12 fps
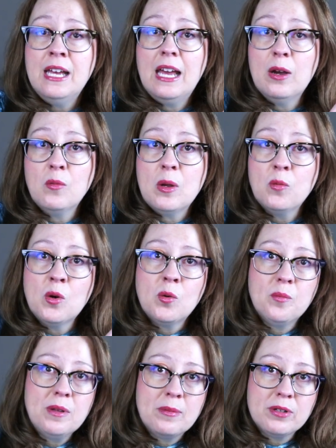and we
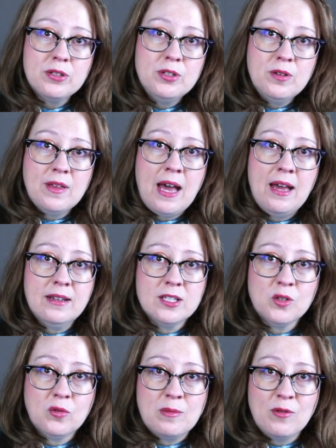won't be able to do that
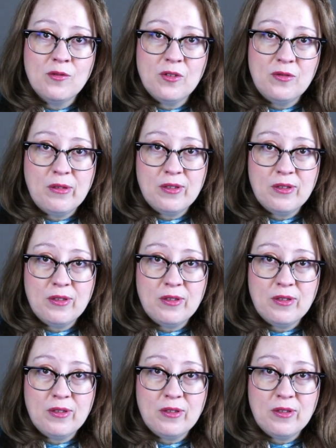until we move a few